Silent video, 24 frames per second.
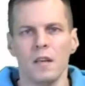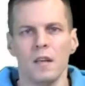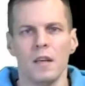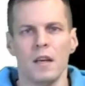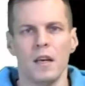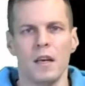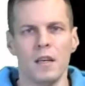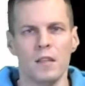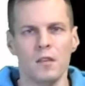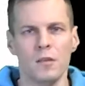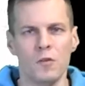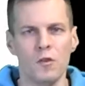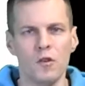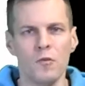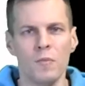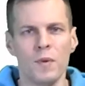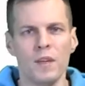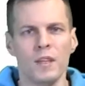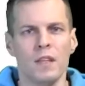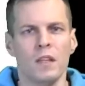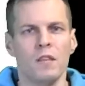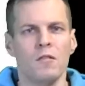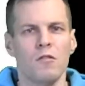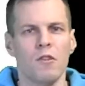It could be
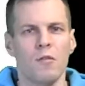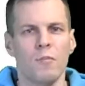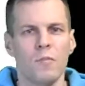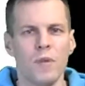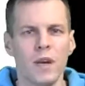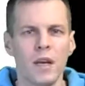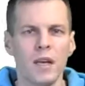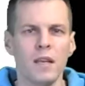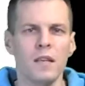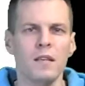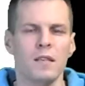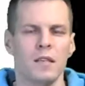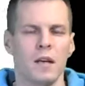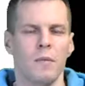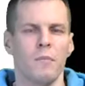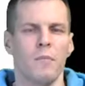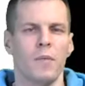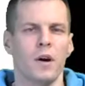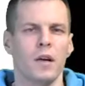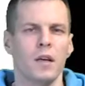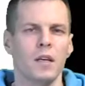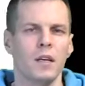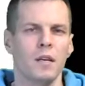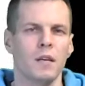that you're meeting
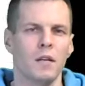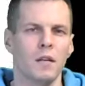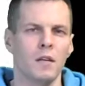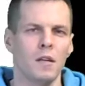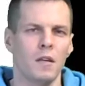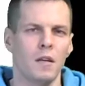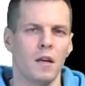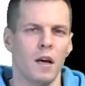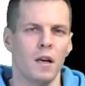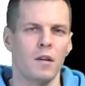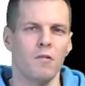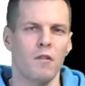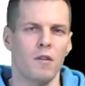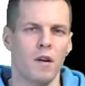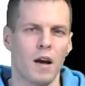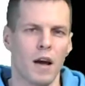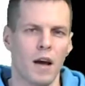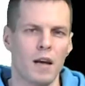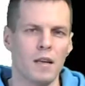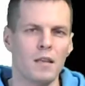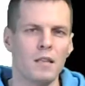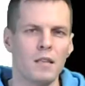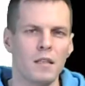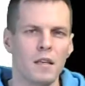somebody and you're
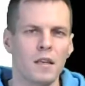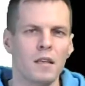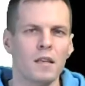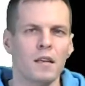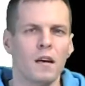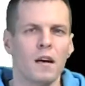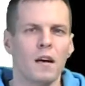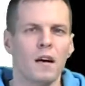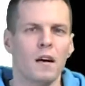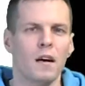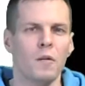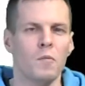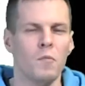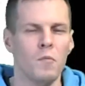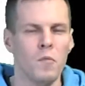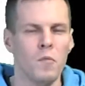asking, how